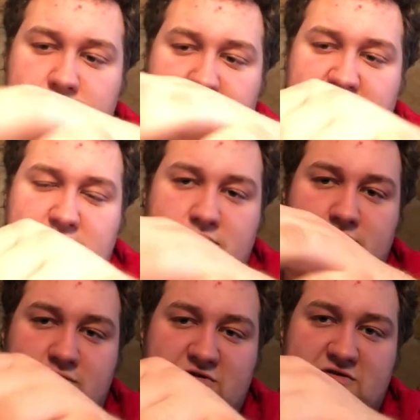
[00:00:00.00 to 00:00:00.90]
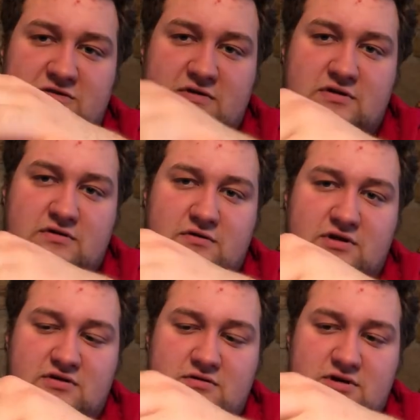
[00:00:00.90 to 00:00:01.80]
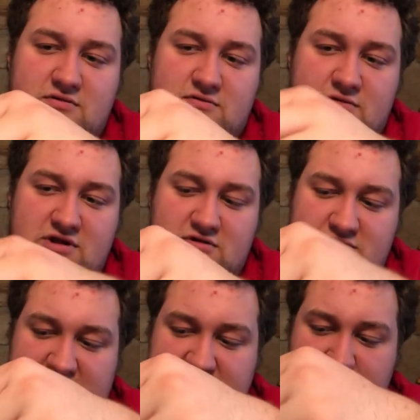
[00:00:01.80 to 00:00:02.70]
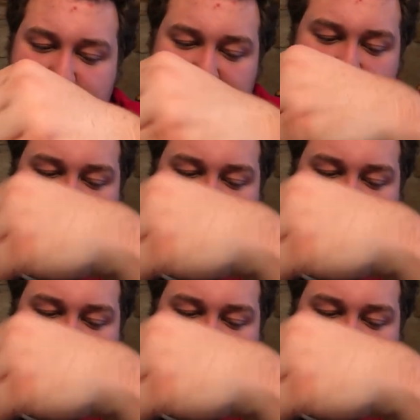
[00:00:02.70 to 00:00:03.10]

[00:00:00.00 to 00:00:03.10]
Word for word: yeah, just a great little, great little tactical pen